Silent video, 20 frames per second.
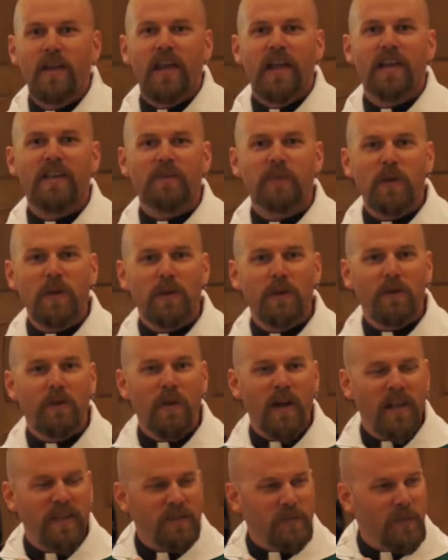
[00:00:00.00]
as
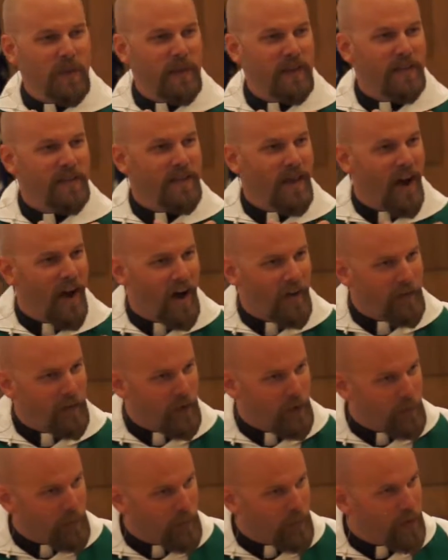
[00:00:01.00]
we
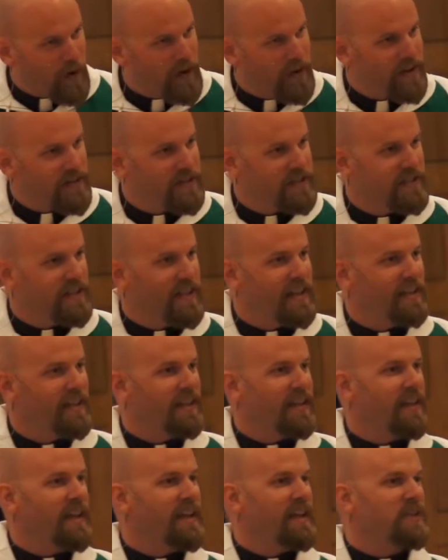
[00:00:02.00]
offer prayers daily,